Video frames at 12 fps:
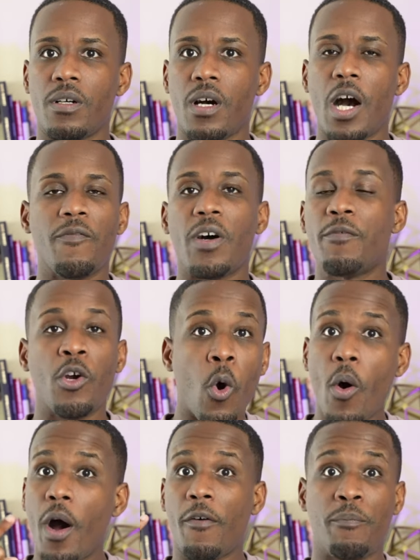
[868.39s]
of, of
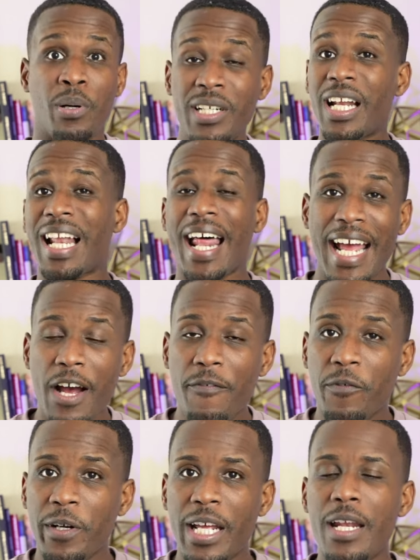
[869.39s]
going of putting a lot of
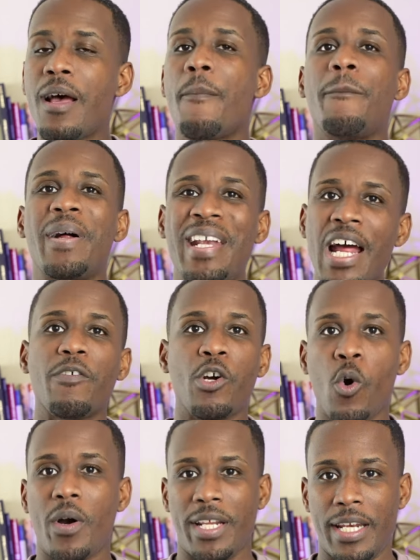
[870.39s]
effort in, but never
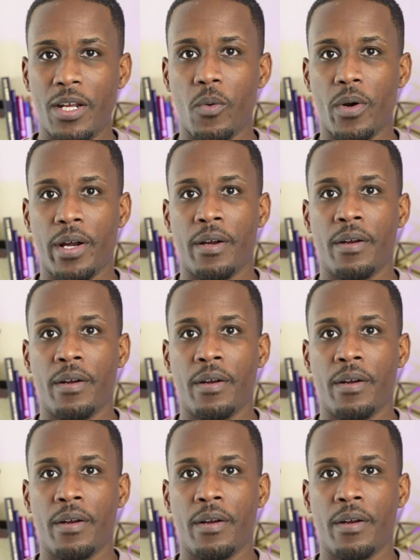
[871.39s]
going anywhere.